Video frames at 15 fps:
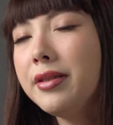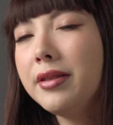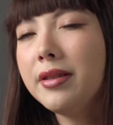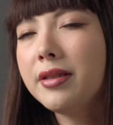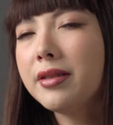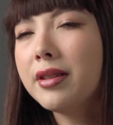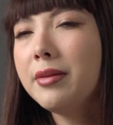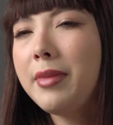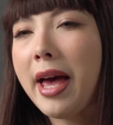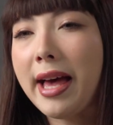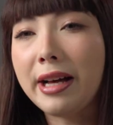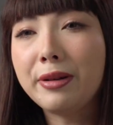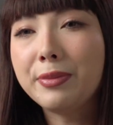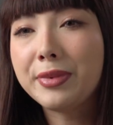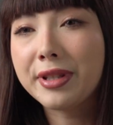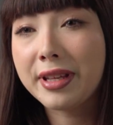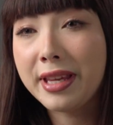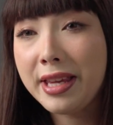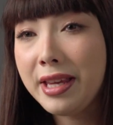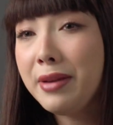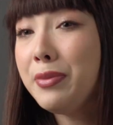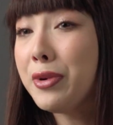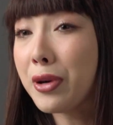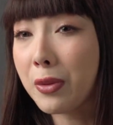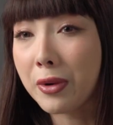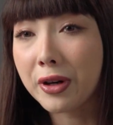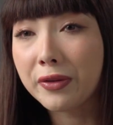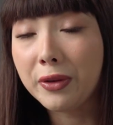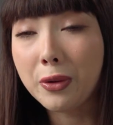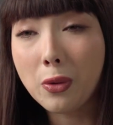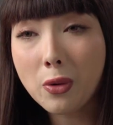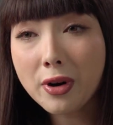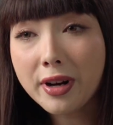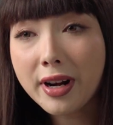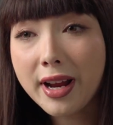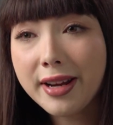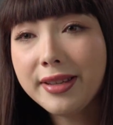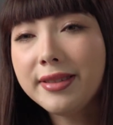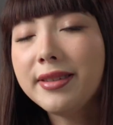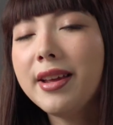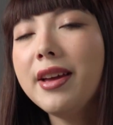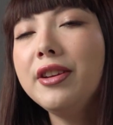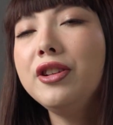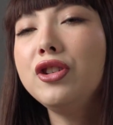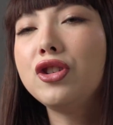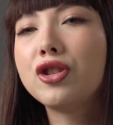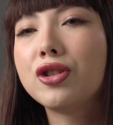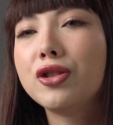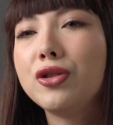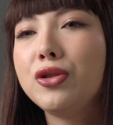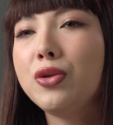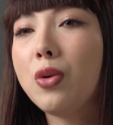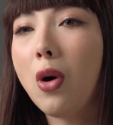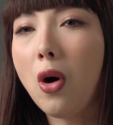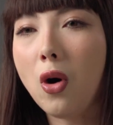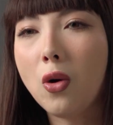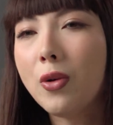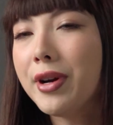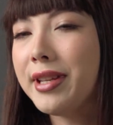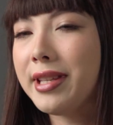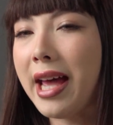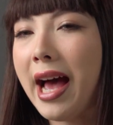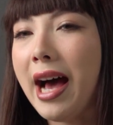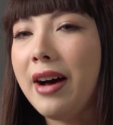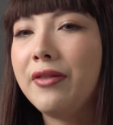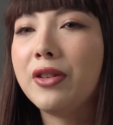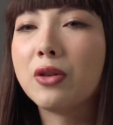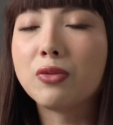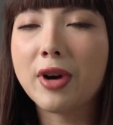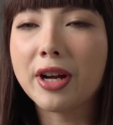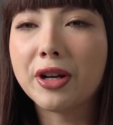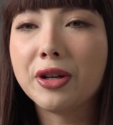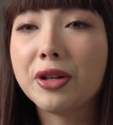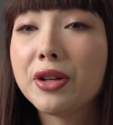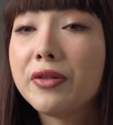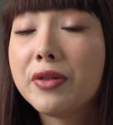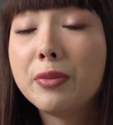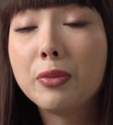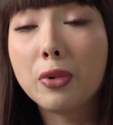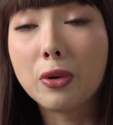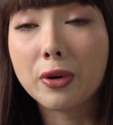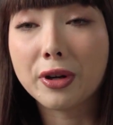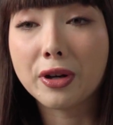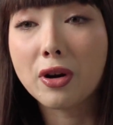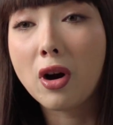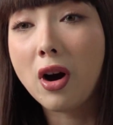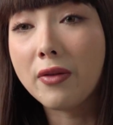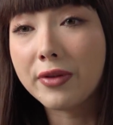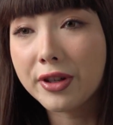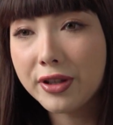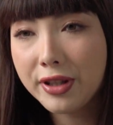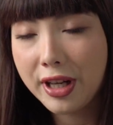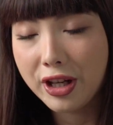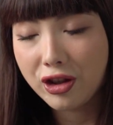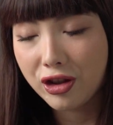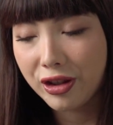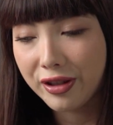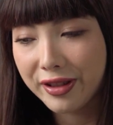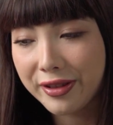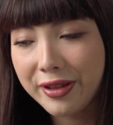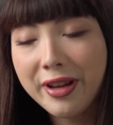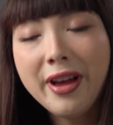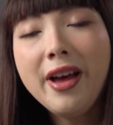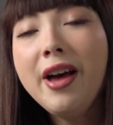system helps keep your workflow organized and ensures you always have a record of important conversations.